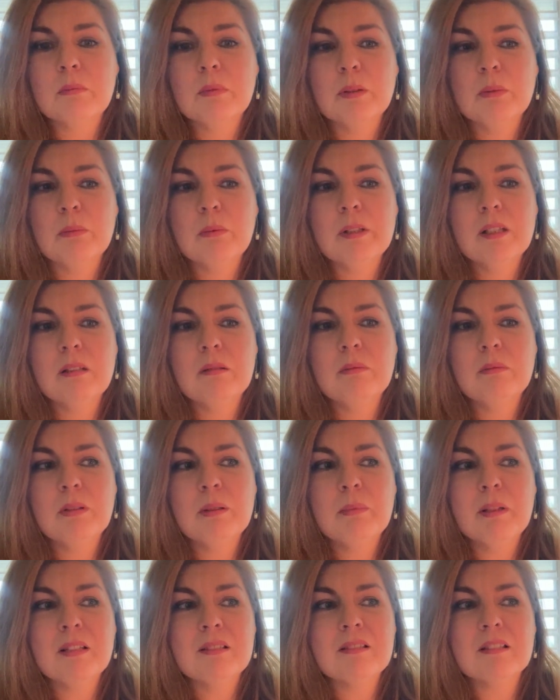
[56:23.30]
but we, we
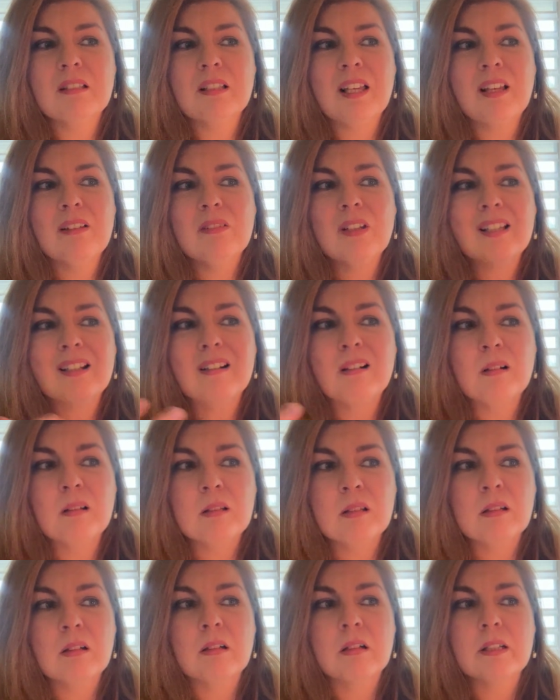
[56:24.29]
basically have like an
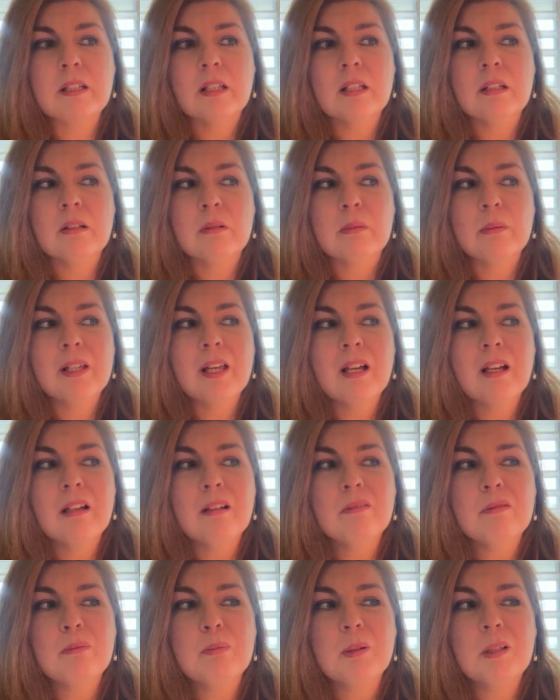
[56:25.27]
oligarchy here. We
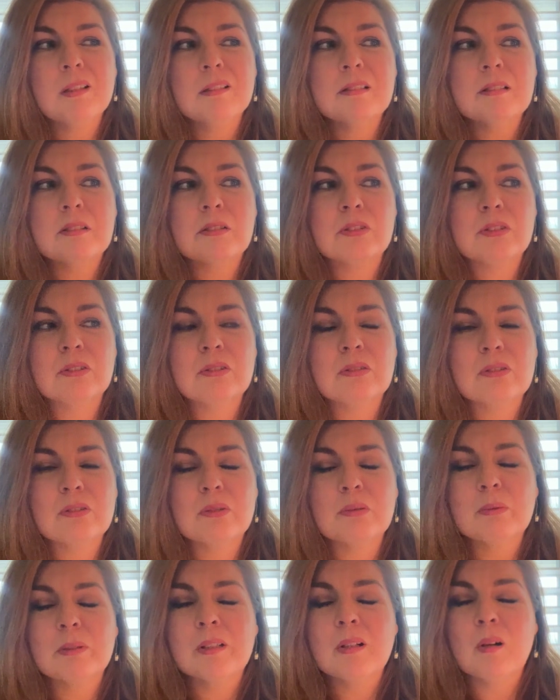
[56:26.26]
have politicians
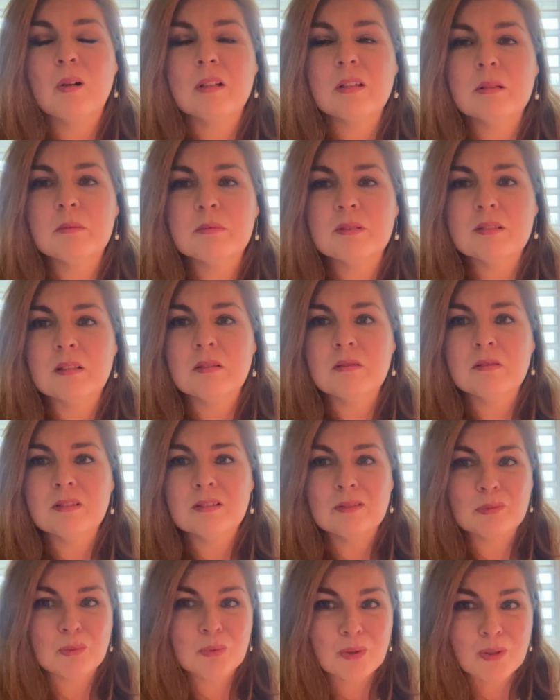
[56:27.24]
who regard themselves
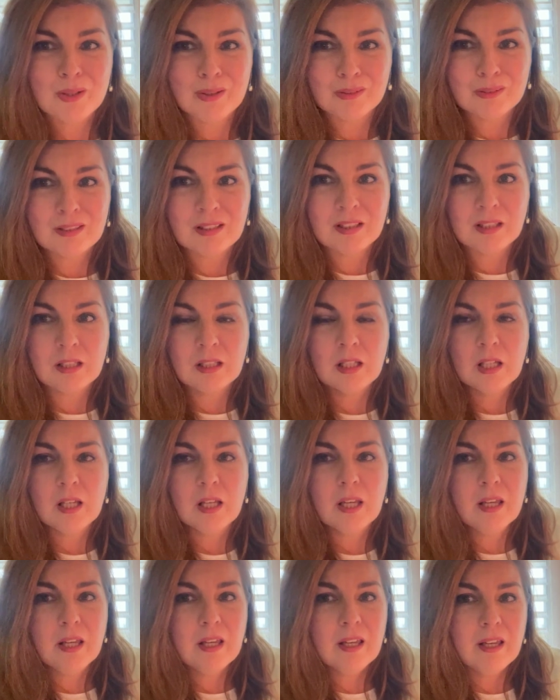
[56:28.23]
as royalty,
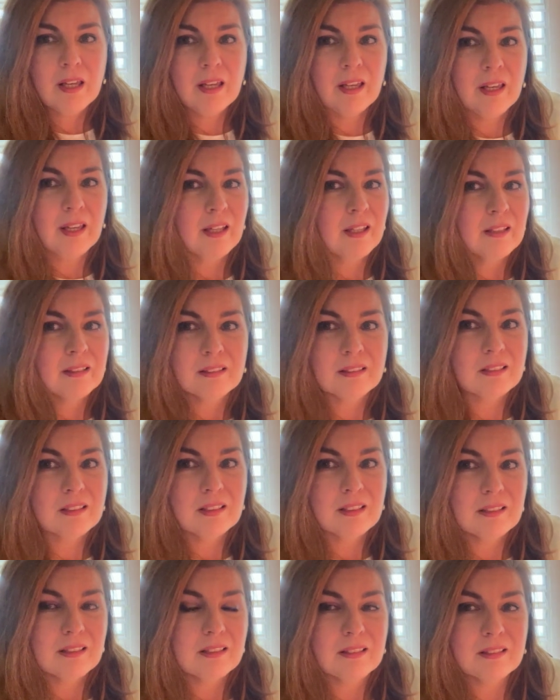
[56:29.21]
and
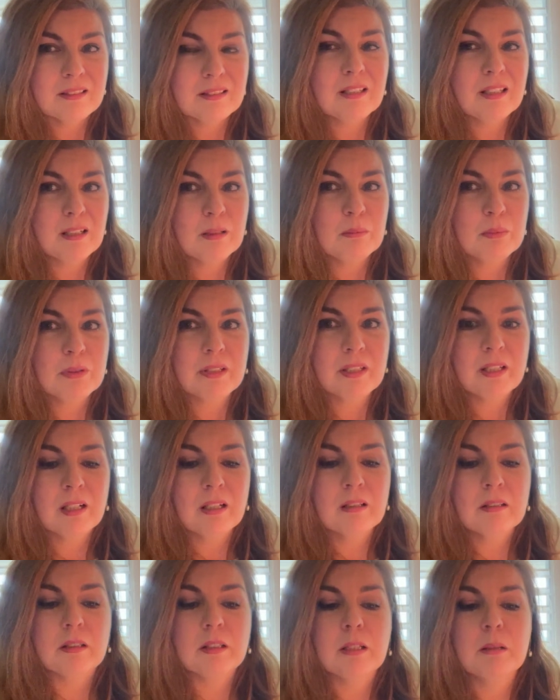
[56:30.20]
it, it's getting pretty
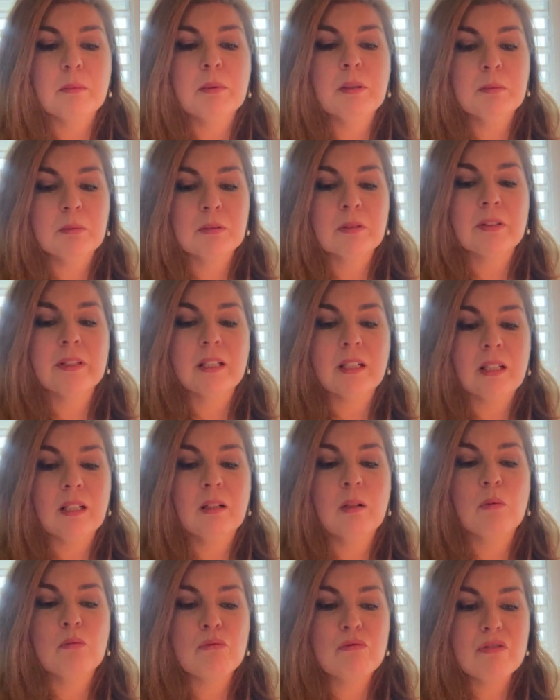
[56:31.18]
ugly. People are
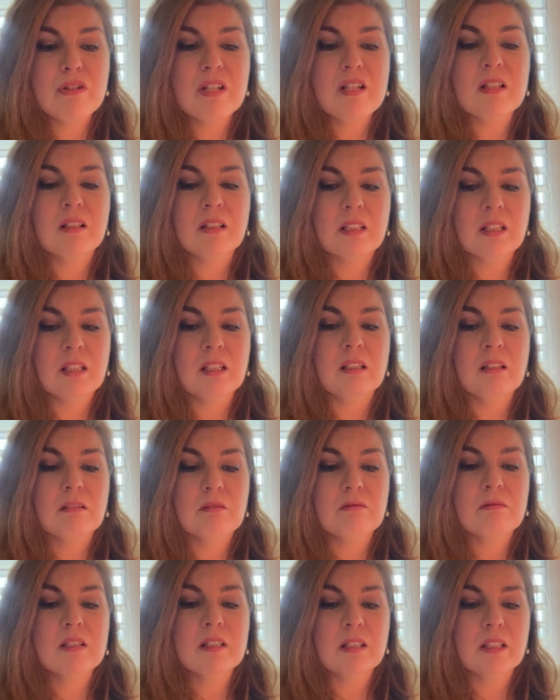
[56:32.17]
getting really,
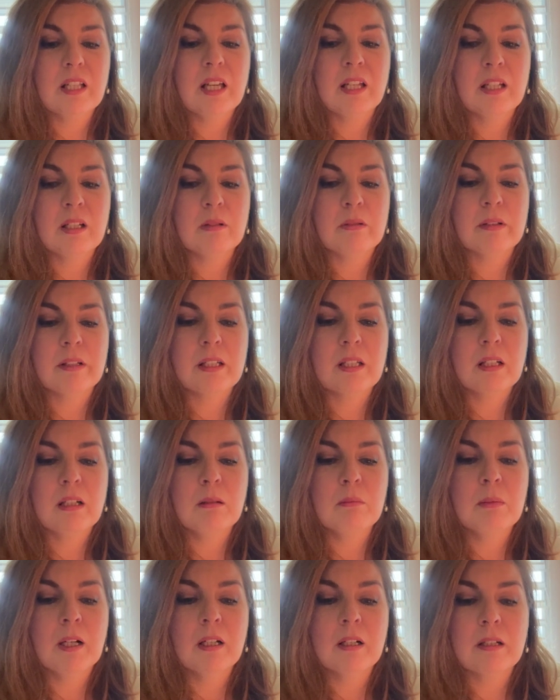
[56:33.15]
really angry
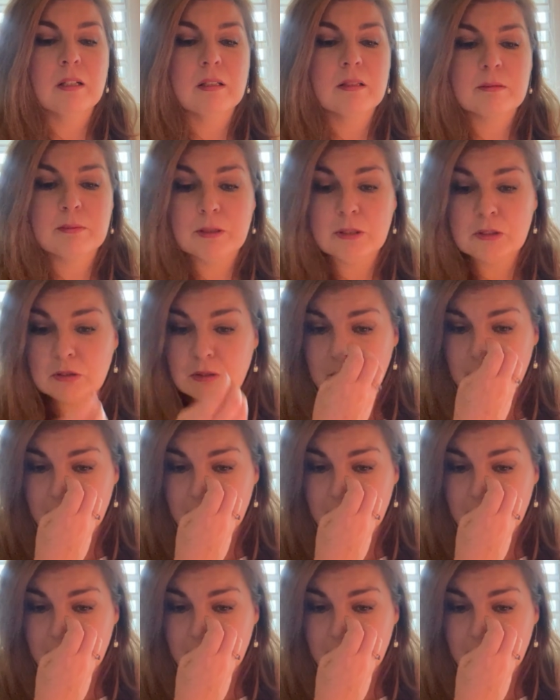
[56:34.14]
about it, especially